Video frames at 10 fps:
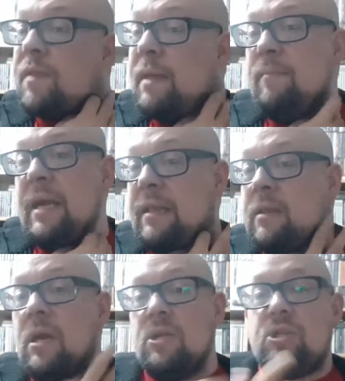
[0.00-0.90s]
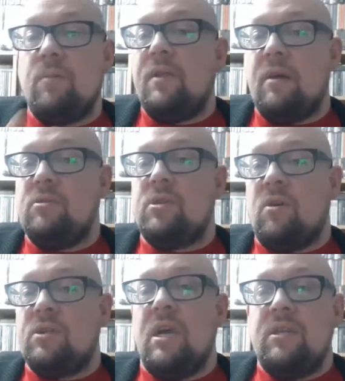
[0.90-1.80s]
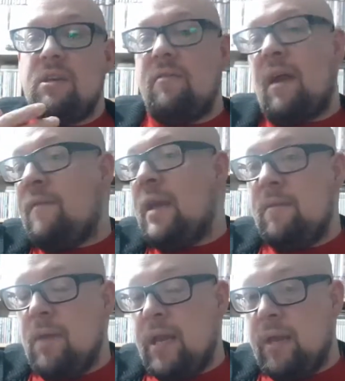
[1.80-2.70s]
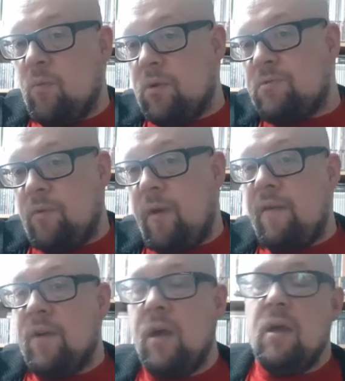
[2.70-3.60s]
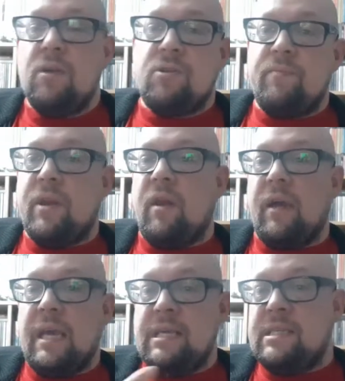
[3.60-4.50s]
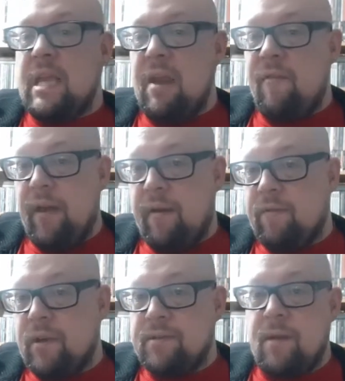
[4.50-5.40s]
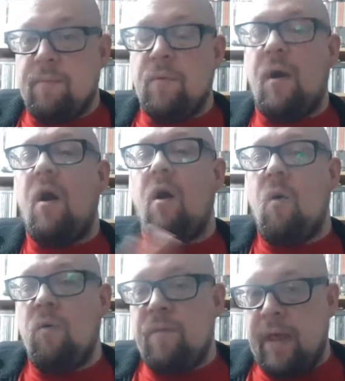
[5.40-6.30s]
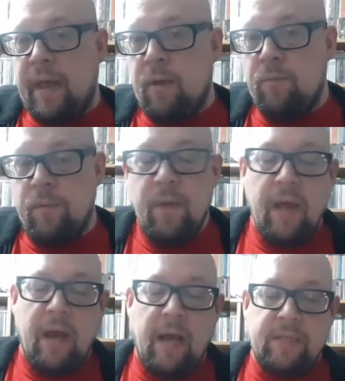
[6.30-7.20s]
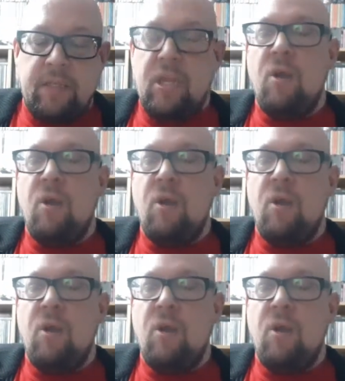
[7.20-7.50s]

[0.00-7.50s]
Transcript: they mean. Some of those songs don't have any meaning whatsoever. Something like Hysteria, for example, the whole of that album has no